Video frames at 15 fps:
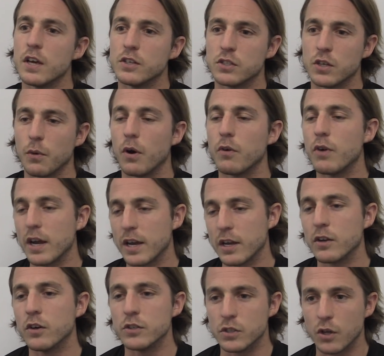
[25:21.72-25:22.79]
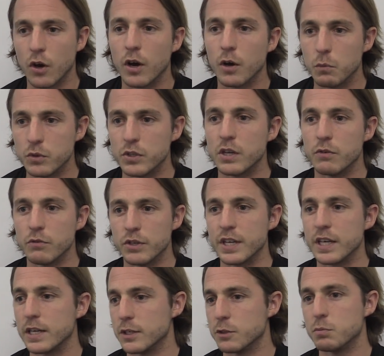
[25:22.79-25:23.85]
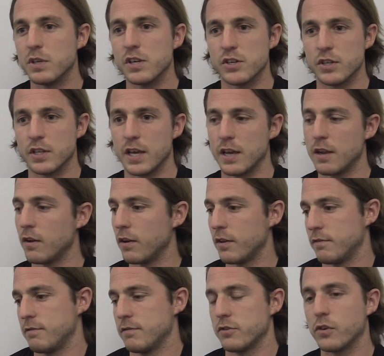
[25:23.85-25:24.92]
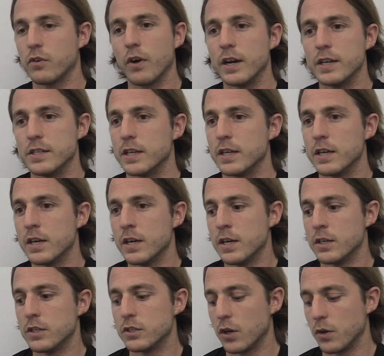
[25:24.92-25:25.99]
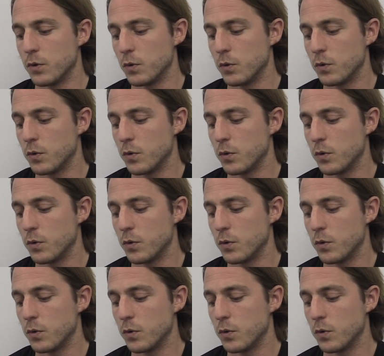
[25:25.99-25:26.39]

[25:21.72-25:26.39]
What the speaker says: So I recognised that I was in a ridiculous position there, like, it's crazy. So